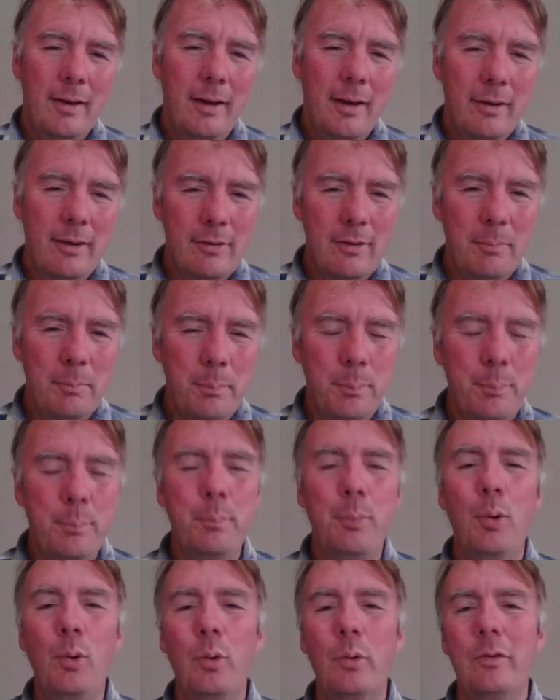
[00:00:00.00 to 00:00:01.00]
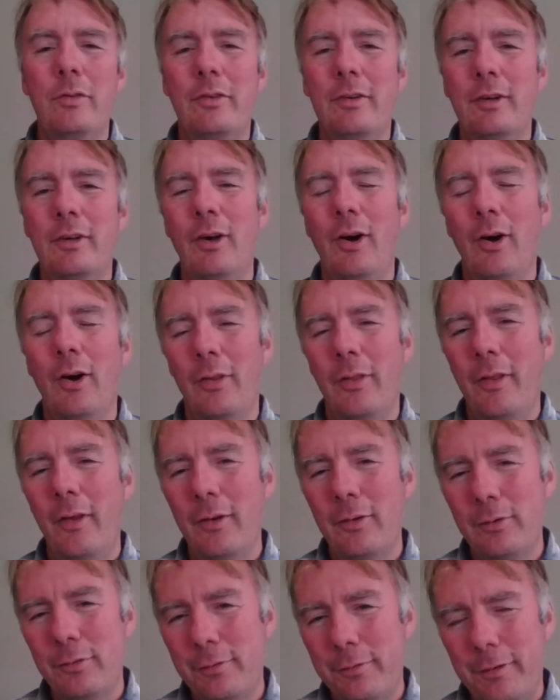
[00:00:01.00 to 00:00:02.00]
It's important to God,
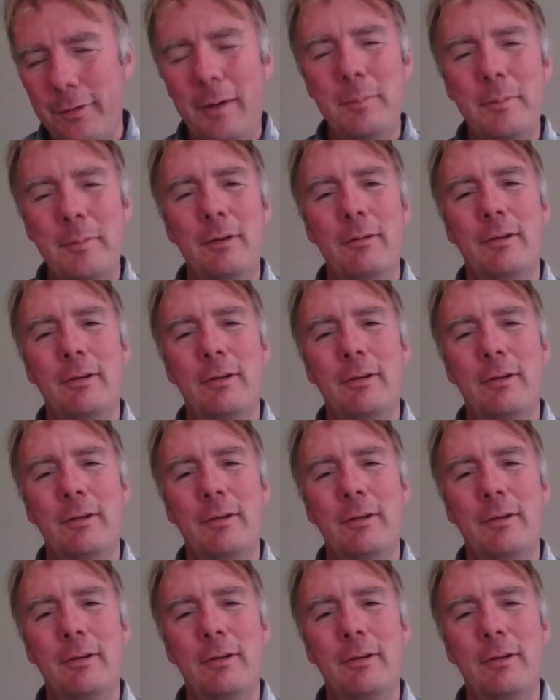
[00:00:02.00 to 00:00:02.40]
those family